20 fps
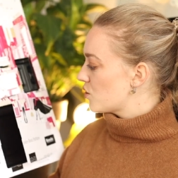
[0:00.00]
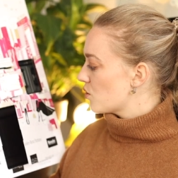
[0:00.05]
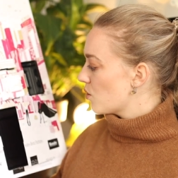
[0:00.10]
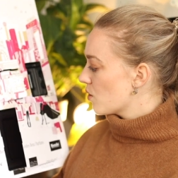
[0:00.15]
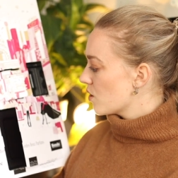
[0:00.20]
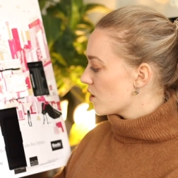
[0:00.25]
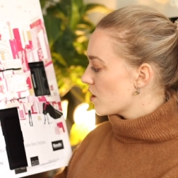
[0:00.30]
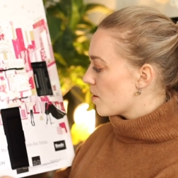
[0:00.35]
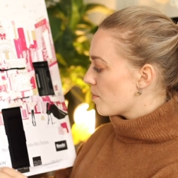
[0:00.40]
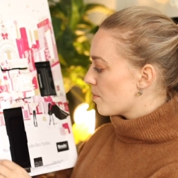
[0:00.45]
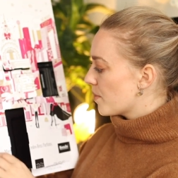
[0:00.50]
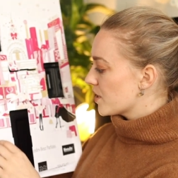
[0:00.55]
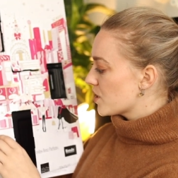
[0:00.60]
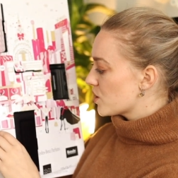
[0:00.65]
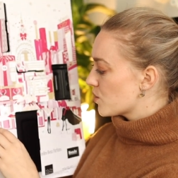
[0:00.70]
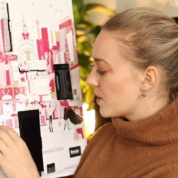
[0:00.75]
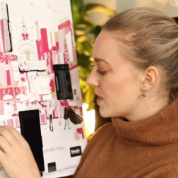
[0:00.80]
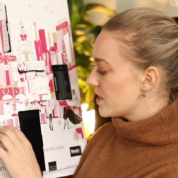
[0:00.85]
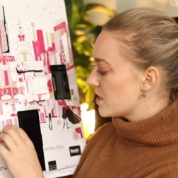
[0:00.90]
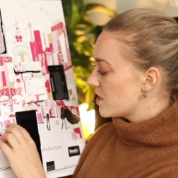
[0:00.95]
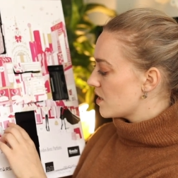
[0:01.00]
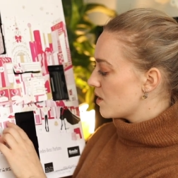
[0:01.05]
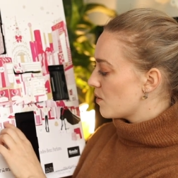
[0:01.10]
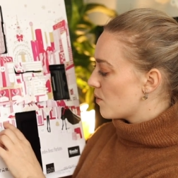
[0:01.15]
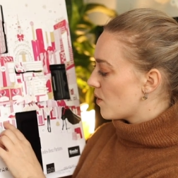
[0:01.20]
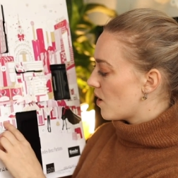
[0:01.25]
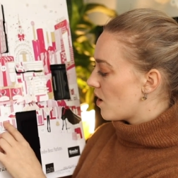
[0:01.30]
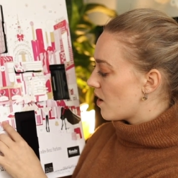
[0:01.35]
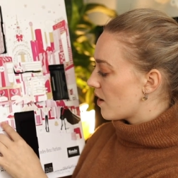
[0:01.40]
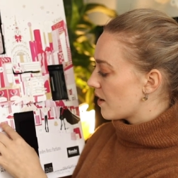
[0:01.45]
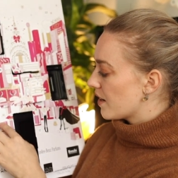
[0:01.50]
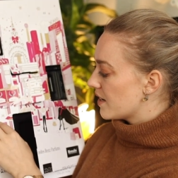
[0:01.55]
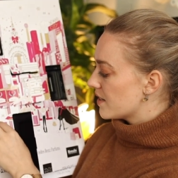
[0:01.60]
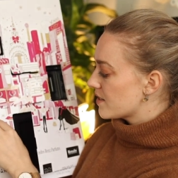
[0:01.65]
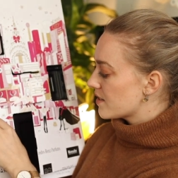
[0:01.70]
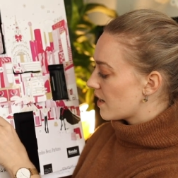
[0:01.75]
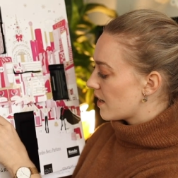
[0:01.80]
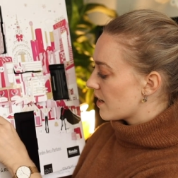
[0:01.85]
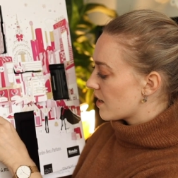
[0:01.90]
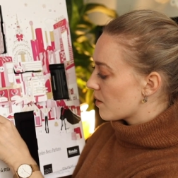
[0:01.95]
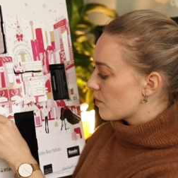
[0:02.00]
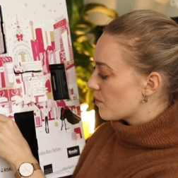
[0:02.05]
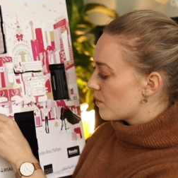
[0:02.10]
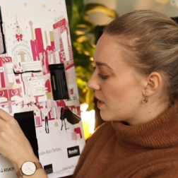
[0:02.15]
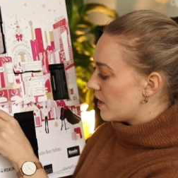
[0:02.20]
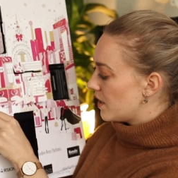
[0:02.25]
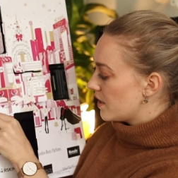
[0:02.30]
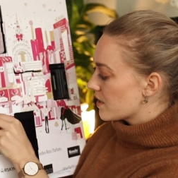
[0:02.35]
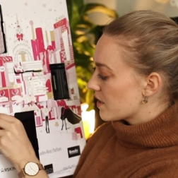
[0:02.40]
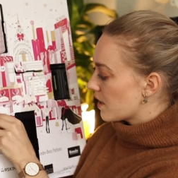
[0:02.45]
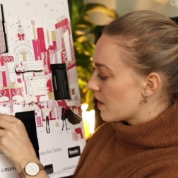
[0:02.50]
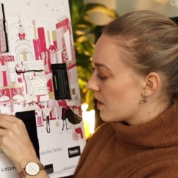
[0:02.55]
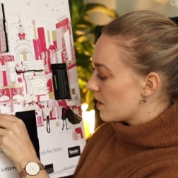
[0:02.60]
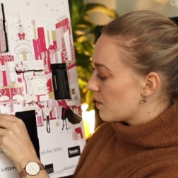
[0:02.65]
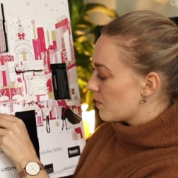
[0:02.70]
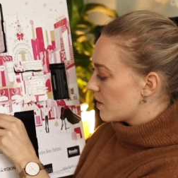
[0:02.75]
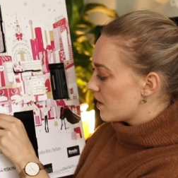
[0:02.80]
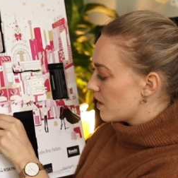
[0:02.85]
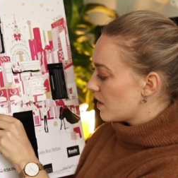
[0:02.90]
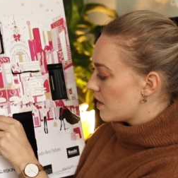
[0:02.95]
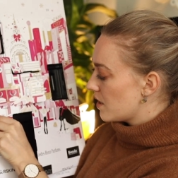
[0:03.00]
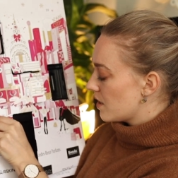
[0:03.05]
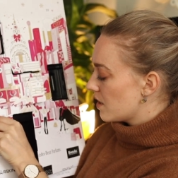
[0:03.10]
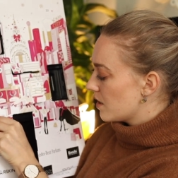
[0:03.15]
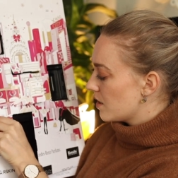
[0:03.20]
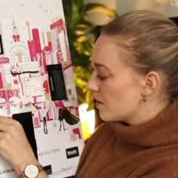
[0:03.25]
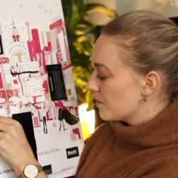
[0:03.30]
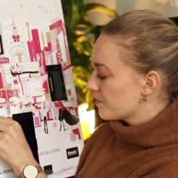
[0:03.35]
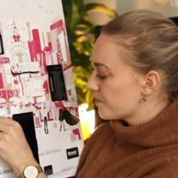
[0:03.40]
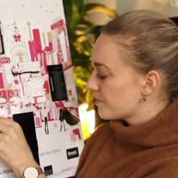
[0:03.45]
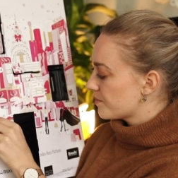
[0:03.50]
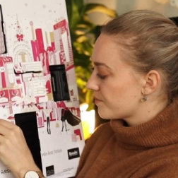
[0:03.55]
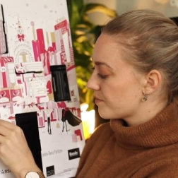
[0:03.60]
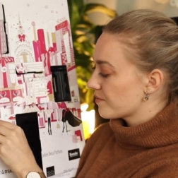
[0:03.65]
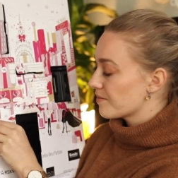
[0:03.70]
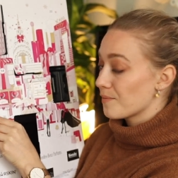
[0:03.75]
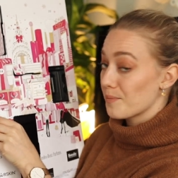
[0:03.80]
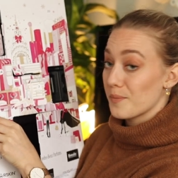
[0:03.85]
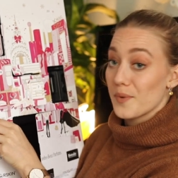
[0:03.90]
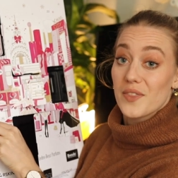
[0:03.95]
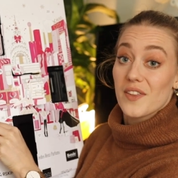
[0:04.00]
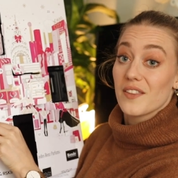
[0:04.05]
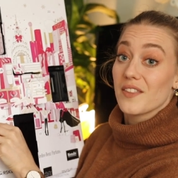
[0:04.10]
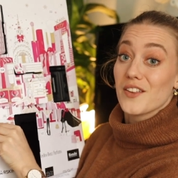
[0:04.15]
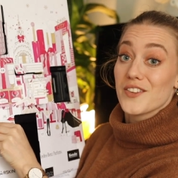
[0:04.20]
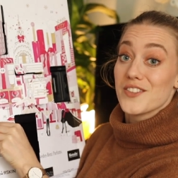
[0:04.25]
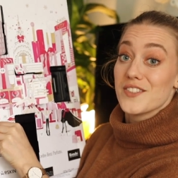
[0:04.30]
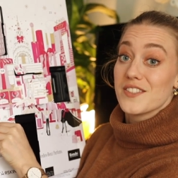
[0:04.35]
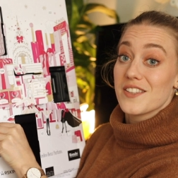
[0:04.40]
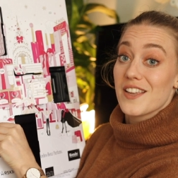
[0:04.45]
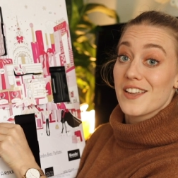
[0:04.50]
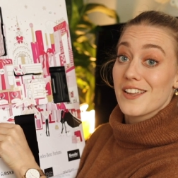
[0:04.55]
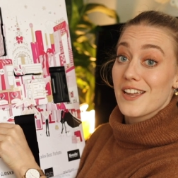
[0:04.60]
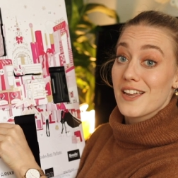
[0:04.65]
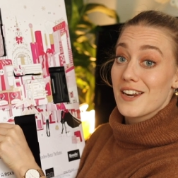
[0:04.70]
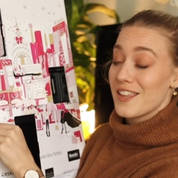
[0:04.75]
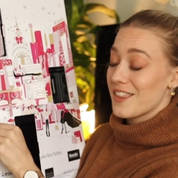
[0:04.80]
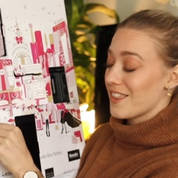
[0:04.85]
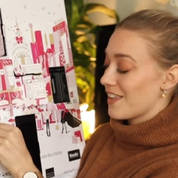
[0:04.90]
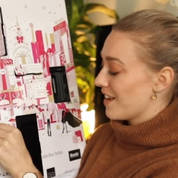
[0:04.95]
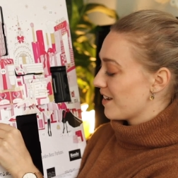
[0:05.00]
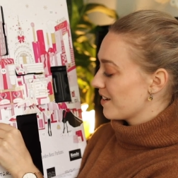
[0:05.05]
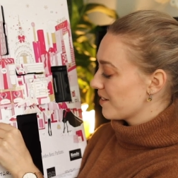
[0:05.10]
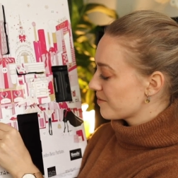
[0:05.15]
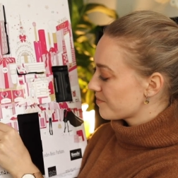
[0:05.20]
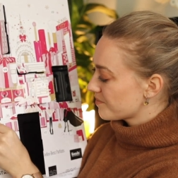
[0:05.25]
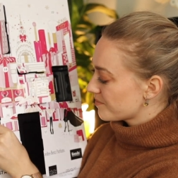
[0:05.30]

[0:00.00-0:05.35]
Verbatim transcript: Door number 21 is like a really tiny one here, but it doesn't say anything.